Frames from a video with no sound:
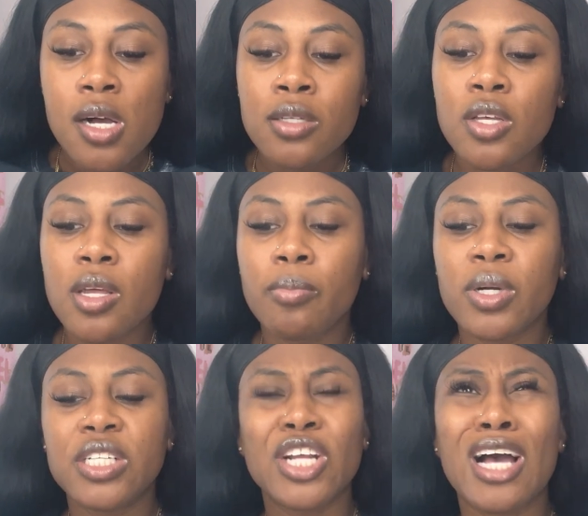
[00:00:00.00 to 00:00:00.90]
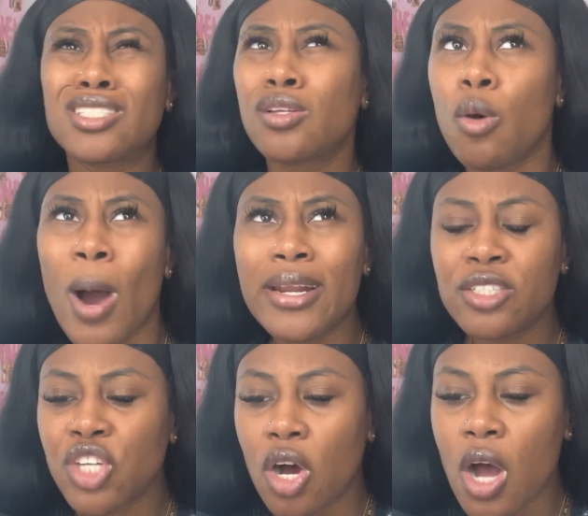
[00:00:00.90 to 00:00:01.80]
So then British asks, you know, why didn't
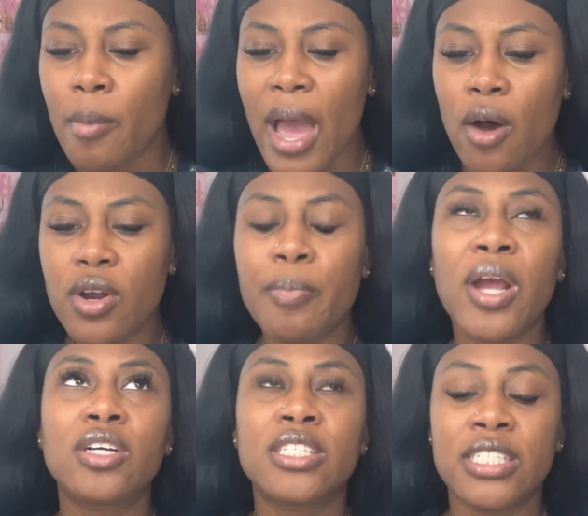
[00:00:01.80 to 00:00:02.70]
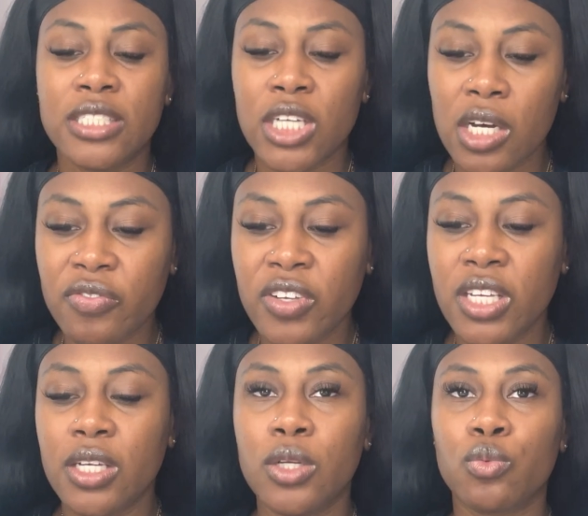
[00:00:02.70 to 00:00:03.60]
y'all come out? And apparently
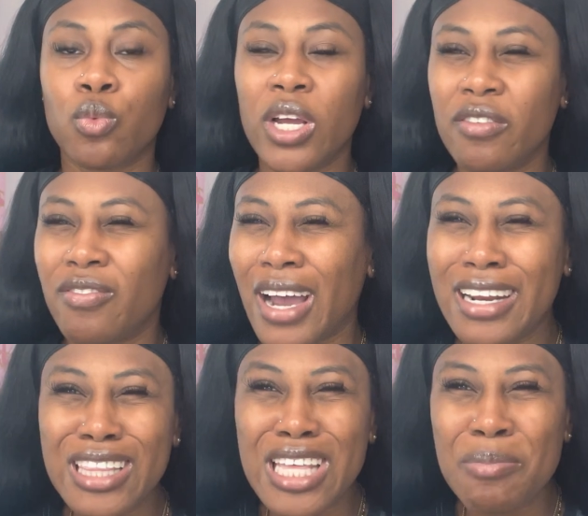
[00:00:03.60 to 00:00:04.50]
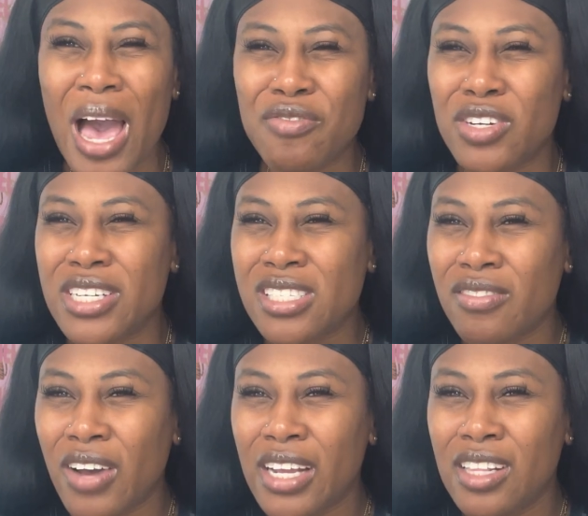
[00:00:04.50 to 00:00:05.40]
Duffy re-invited them after
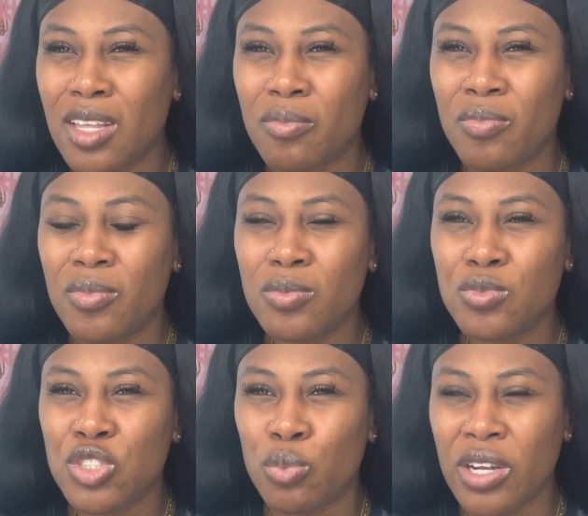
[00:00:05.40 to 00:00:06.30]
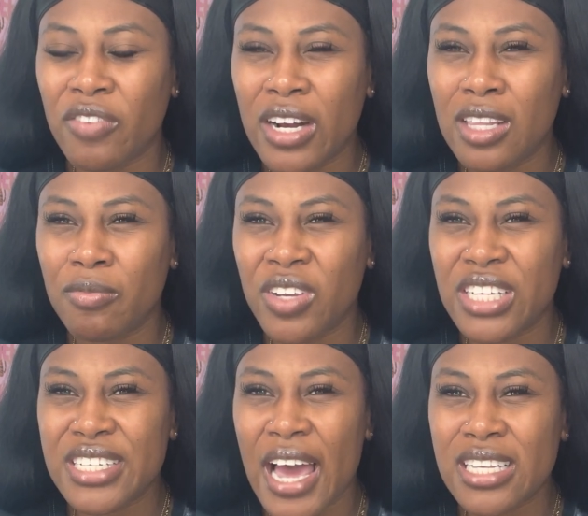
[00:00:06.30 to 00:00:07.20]
disinviting them. She re-invited them via
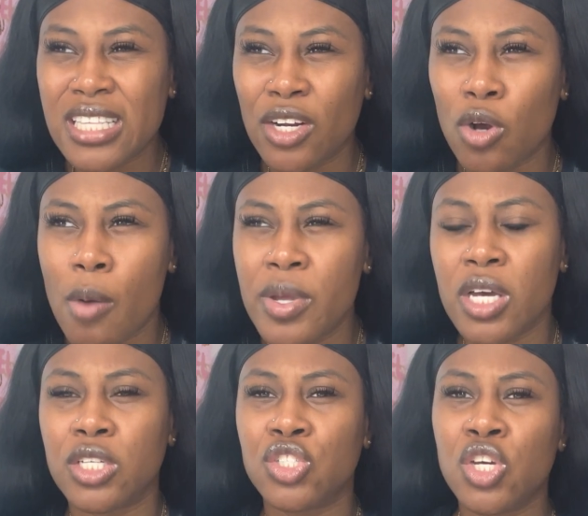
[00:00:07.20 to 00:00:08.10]
text later on because